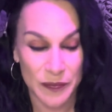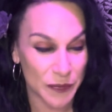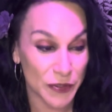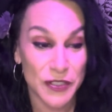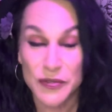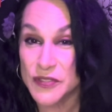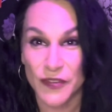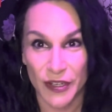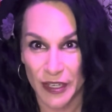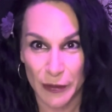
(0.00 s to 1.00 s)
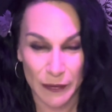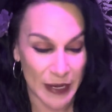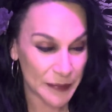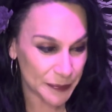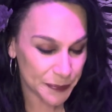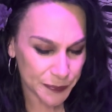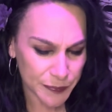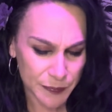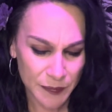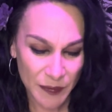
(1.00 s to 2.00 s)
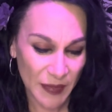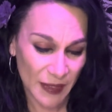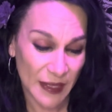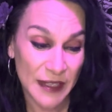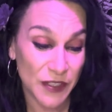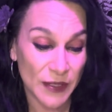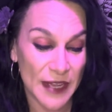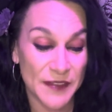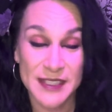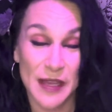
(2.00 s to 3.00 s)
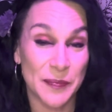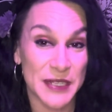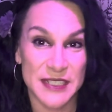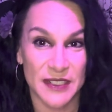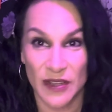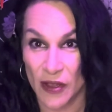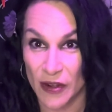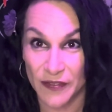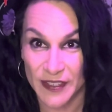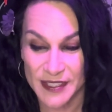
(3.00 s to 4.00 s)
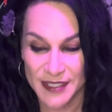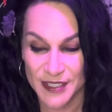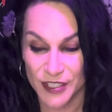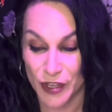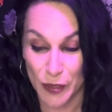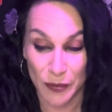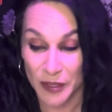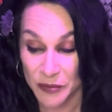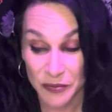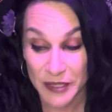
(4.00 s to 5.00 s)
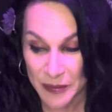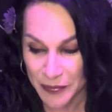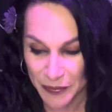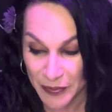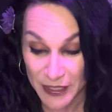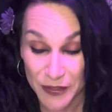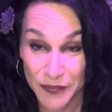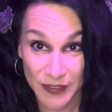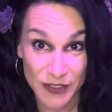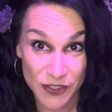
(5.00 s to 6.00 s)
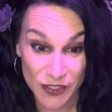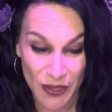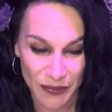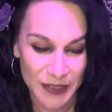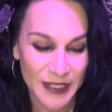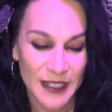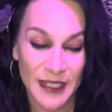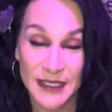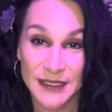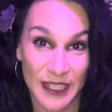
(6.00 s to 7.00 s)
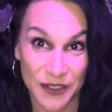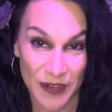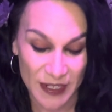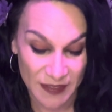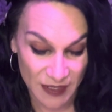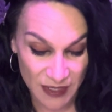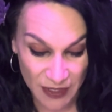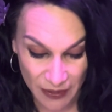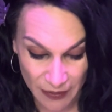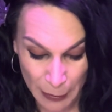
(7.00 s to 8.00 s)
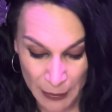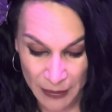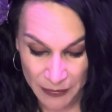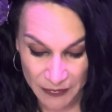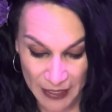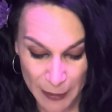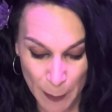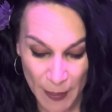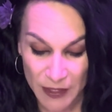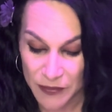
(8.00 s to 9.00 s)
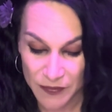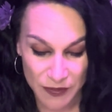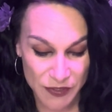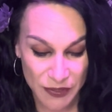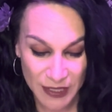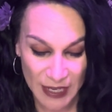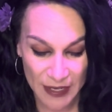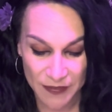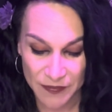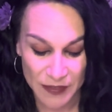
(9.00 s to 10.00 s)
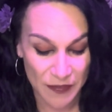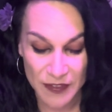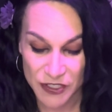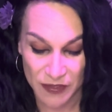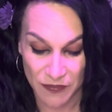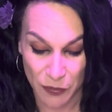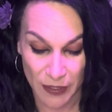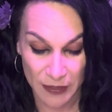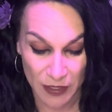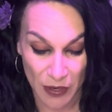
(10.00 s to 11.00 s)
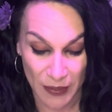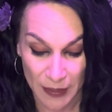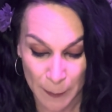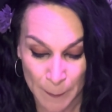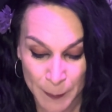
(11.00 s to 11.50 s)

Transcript: produce for you, right? And you'll have this abundant harvest to go reap what you've sown later on in the year, right? You've certainly got the vision for it going.